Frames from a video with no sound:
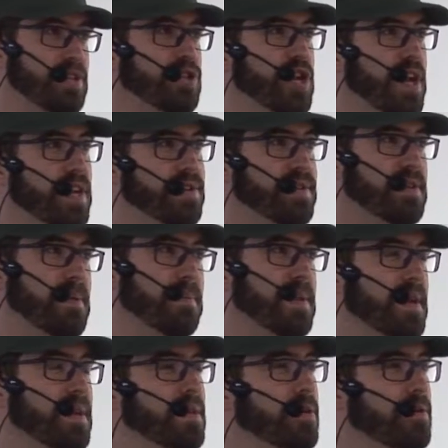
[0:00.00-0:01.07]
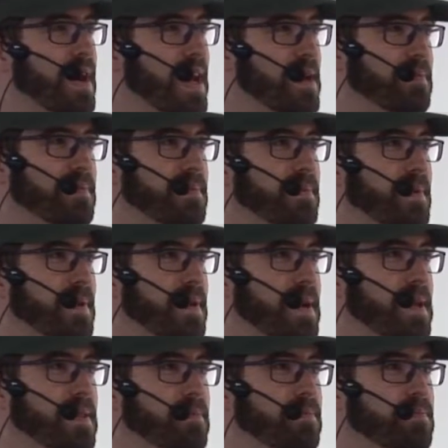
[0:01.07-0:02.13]
change something in your app
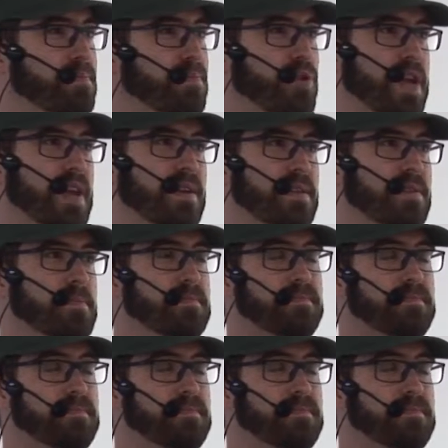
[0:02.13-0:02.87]
and break it.